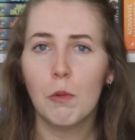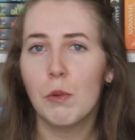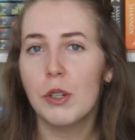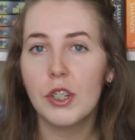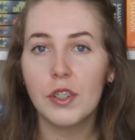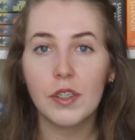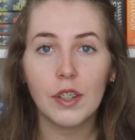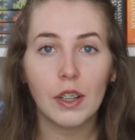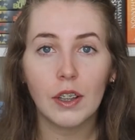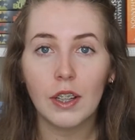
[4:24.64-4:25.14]
which
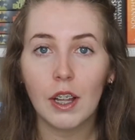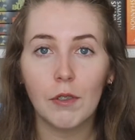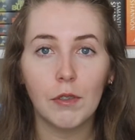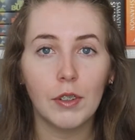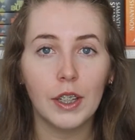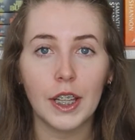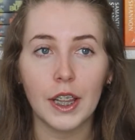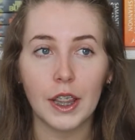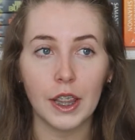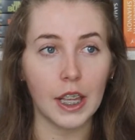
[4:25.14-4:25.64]
is a
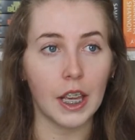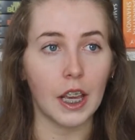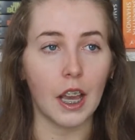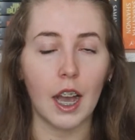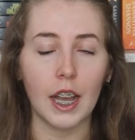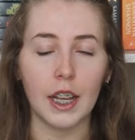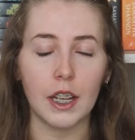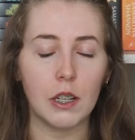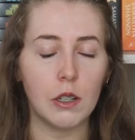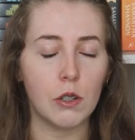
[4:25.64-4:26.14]
lovely thing.
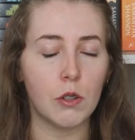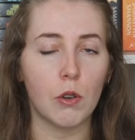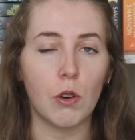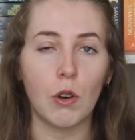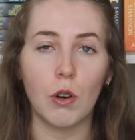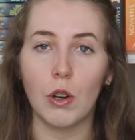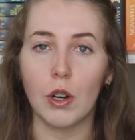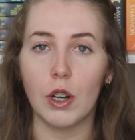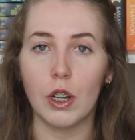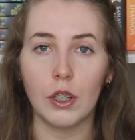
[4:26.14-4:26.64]
I
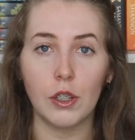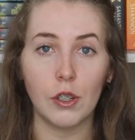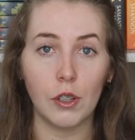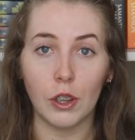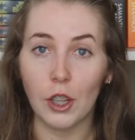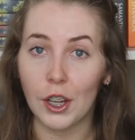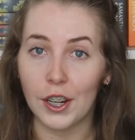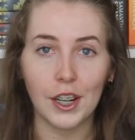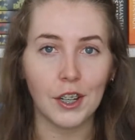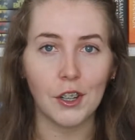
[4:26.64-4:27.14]
adore
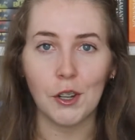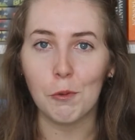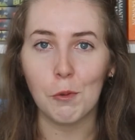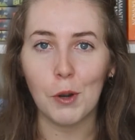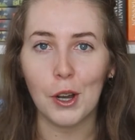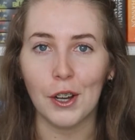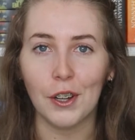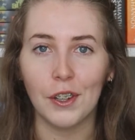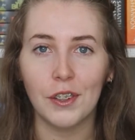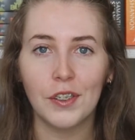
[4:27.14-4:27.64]
learning new
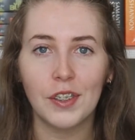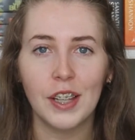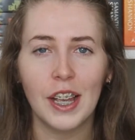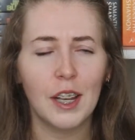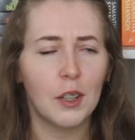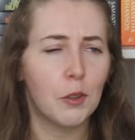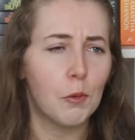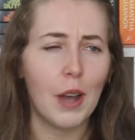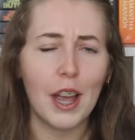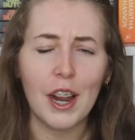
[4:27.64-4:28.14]
worlds.
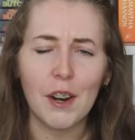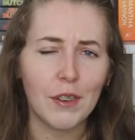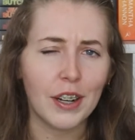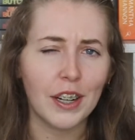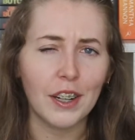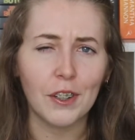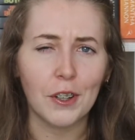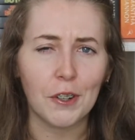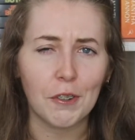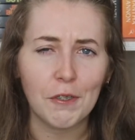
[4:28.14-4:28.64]
That's why I
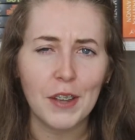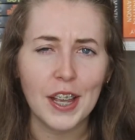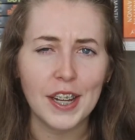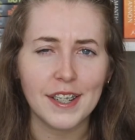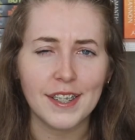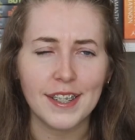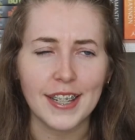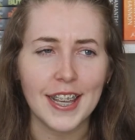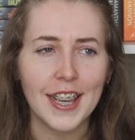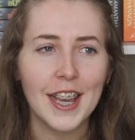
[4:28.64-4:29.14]
read a lot of
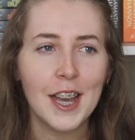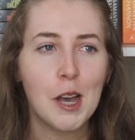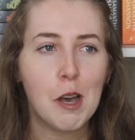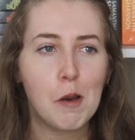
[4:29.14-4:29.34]
fantasy.